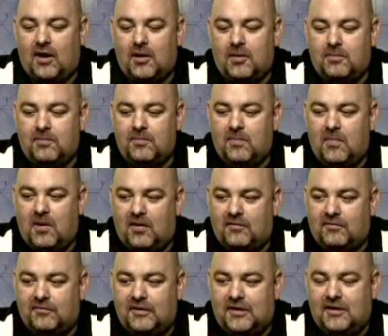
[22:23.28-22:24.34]

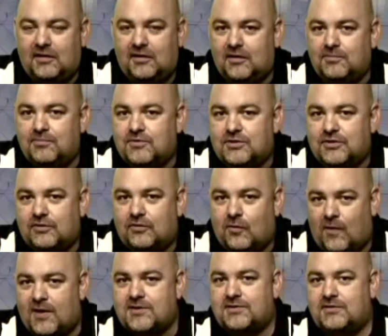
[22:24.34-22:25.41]
of getting them to
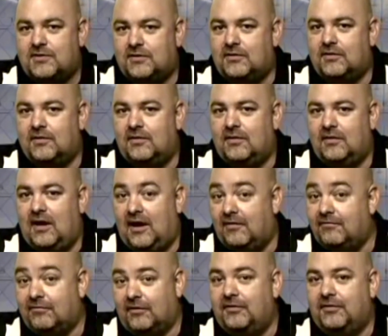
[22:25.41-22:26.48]
question
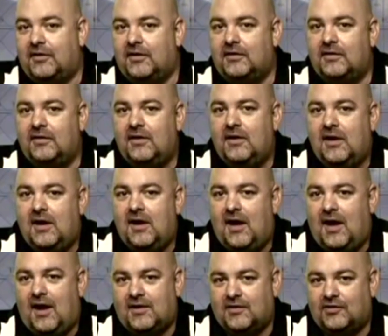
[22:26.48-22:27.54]
everything
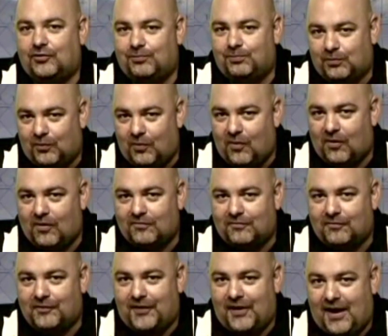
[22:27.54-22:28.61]
and explore
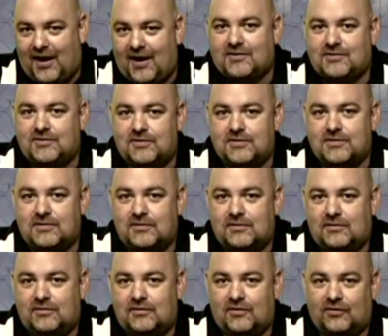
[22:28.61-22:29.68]
for the answers
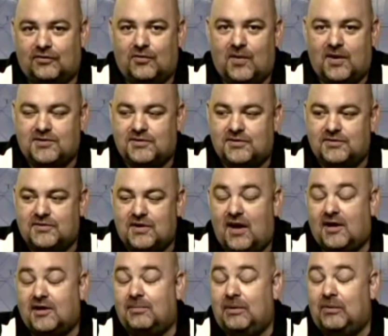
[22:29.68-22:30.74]
to those questions,
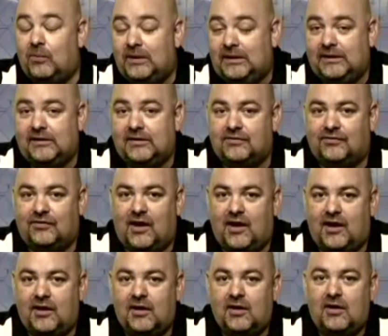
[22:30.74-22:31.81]
and to be willing to
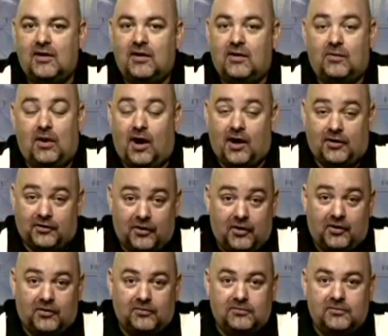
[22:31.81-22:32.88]
say, I don't
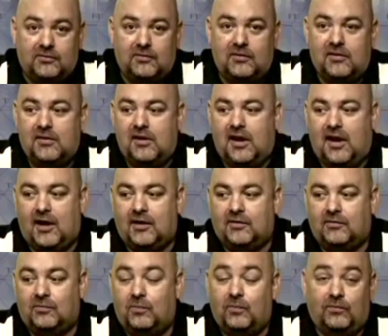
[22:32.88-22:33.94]
know,
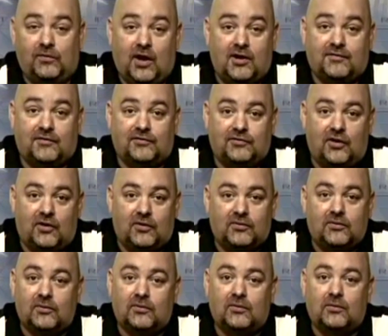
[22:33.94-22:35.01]
and none of us
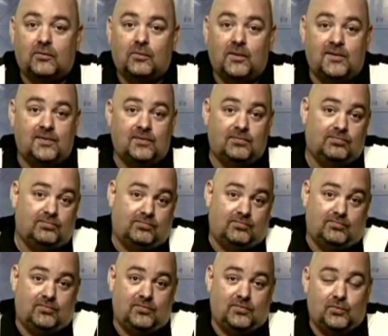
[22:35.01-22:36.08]
know, when
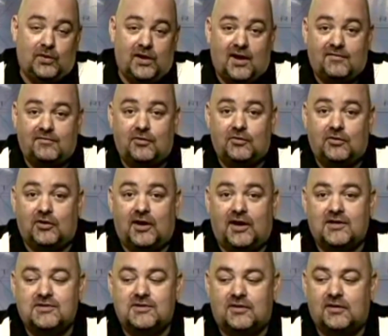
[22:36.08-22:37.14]
we have no good
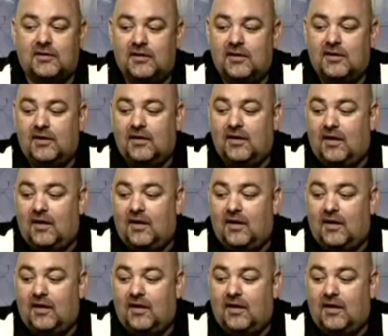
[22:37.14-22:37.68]
answer,